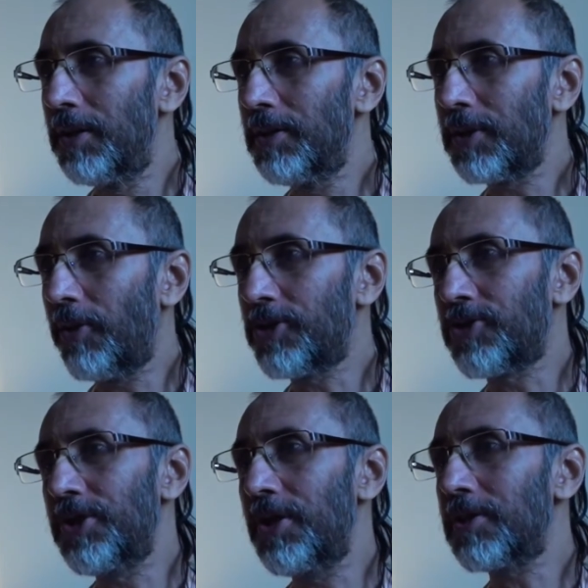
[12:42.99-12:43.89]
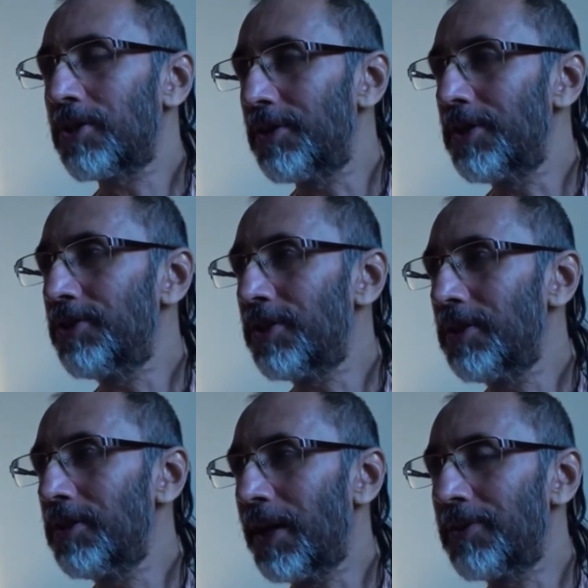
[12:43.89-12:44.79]
in some austere
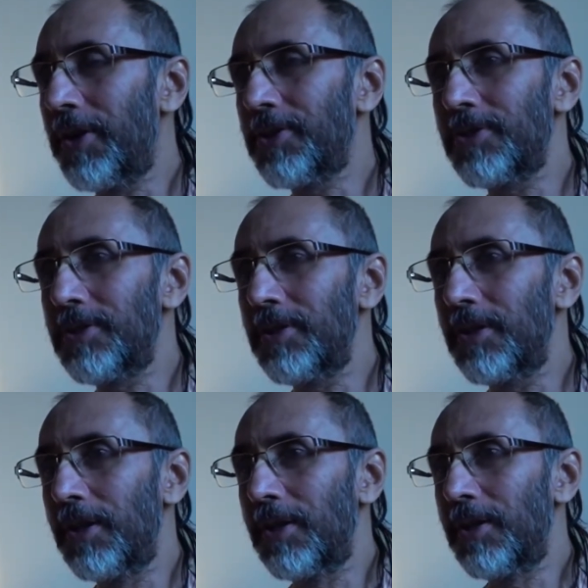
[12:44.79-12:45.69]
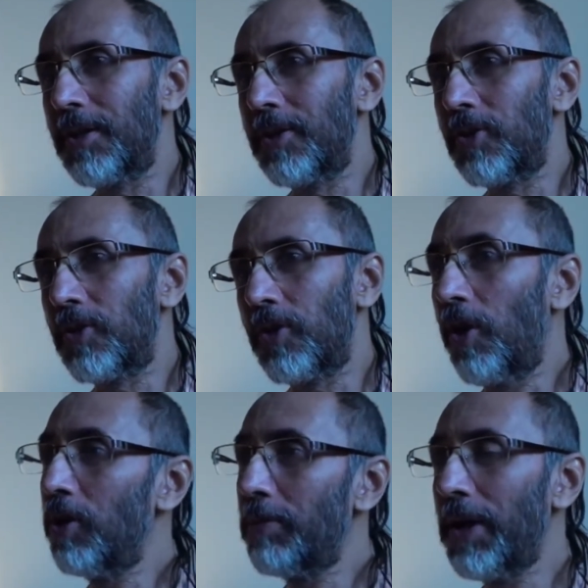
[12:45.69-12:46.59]
condition, adversity.
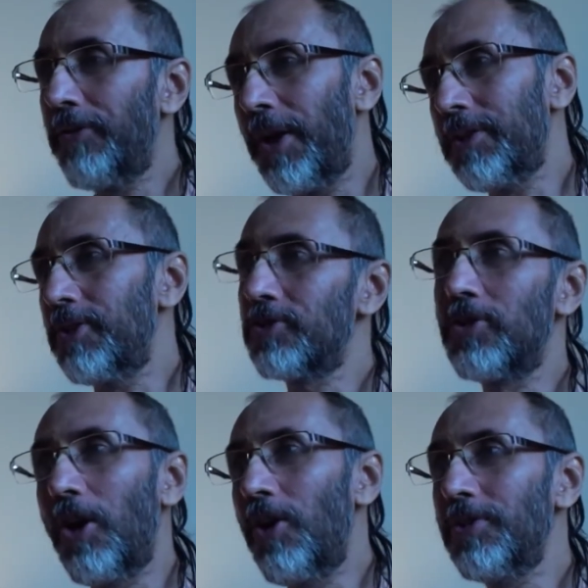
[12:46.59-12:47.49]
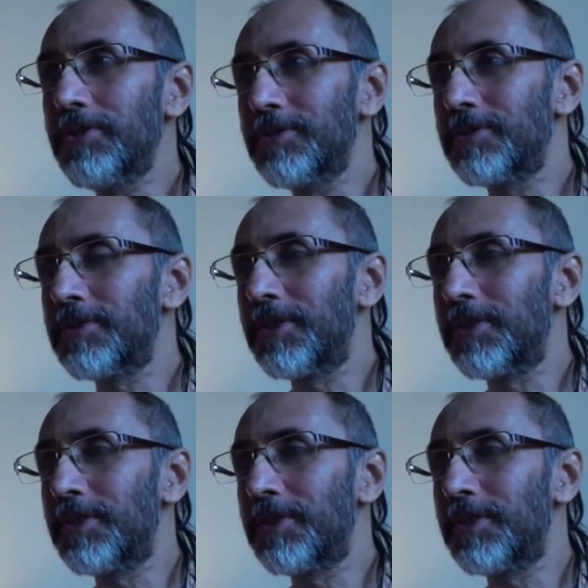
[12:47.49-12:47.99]
All my faith is gone,